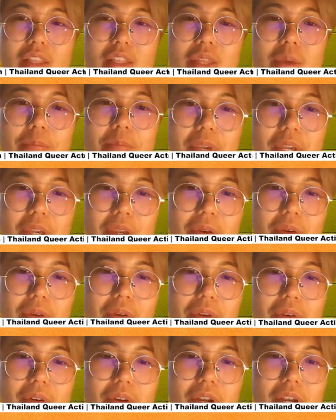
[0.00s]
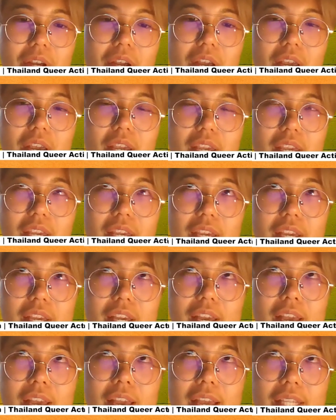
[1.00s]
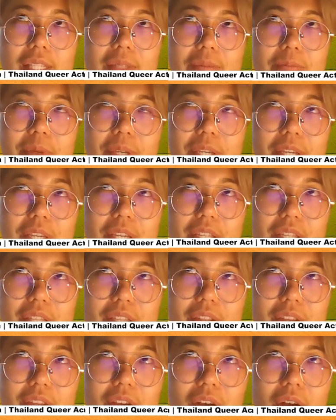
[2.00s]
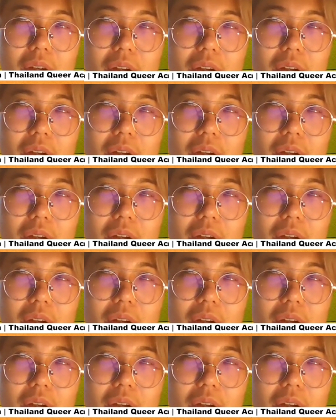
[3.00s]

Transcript: The bill has been